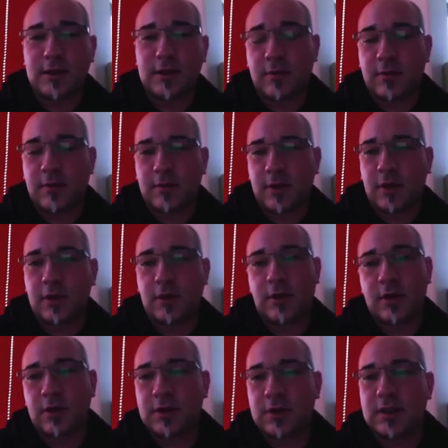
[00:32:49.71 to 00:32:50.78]
about our
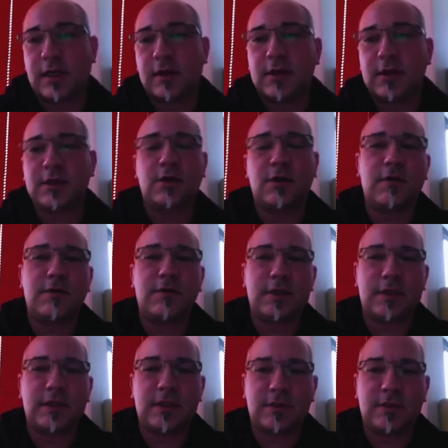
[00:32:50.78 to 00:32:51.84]
consulting
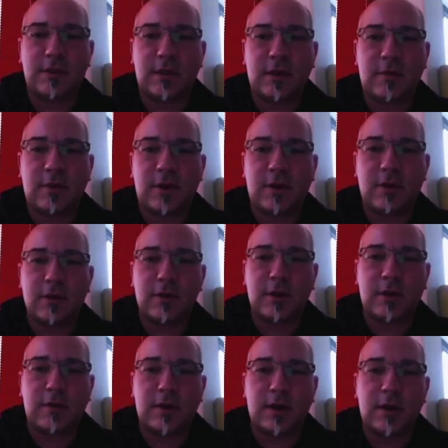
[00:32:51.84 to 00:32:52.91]
service, about
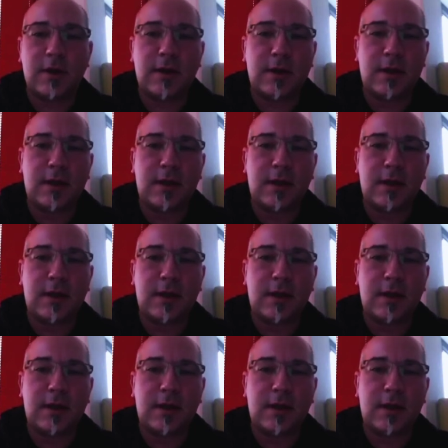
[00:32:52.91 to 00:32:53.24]
our